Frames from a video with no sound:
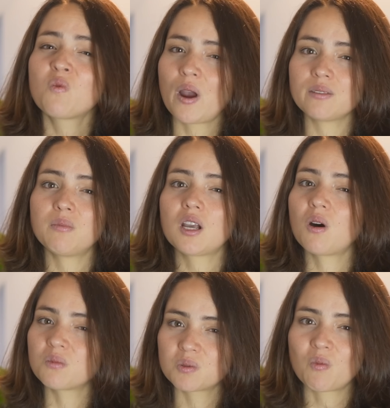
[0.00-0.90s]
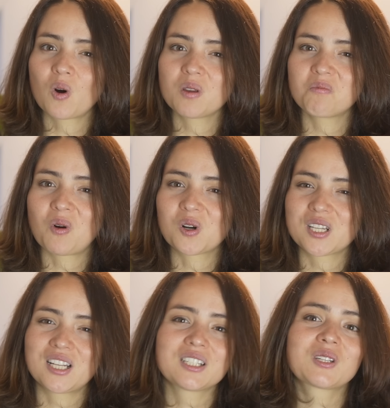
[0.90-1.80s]
Weight becomes more
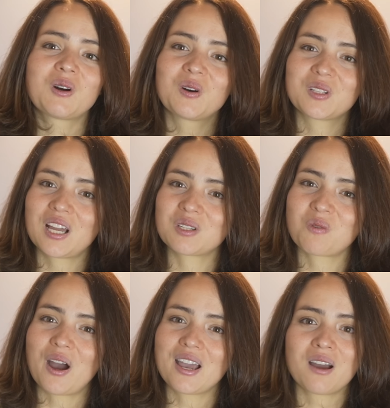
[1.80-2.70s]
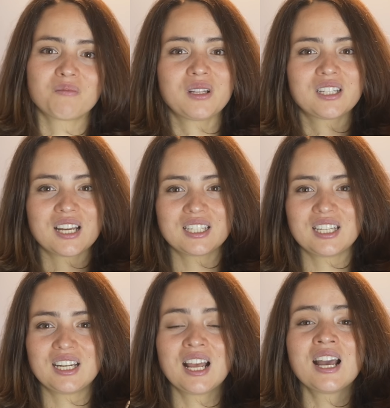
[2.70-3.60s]
important, so that's why I've been
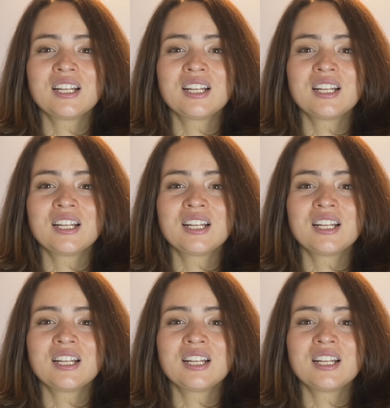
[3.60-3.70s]
testing